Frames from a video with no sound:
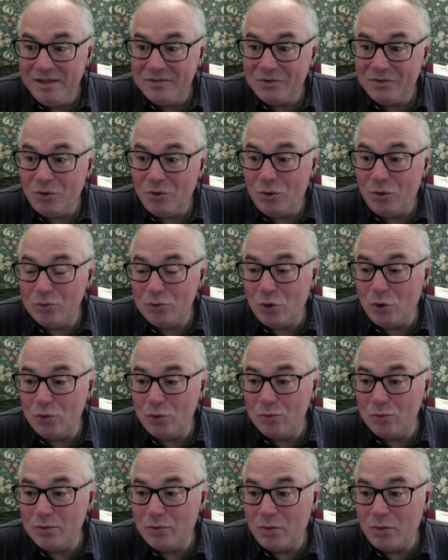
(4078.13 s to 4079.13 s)
to hold gold
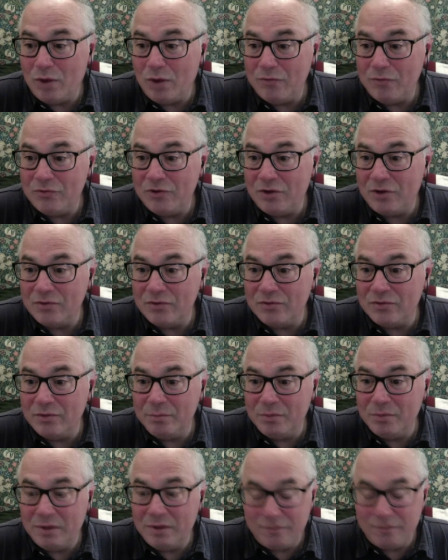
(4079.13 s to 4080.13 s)
with the Rothschilds,
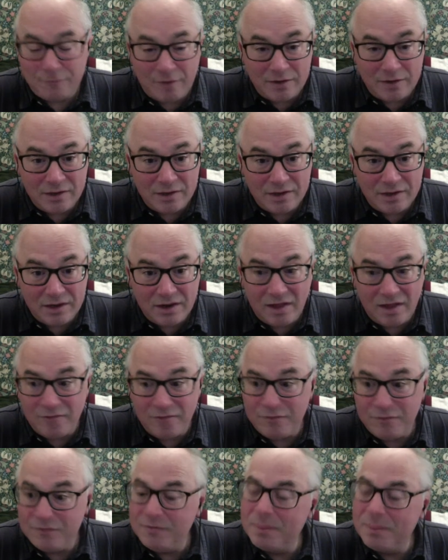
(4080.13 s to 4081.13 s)
uh, funnily enough.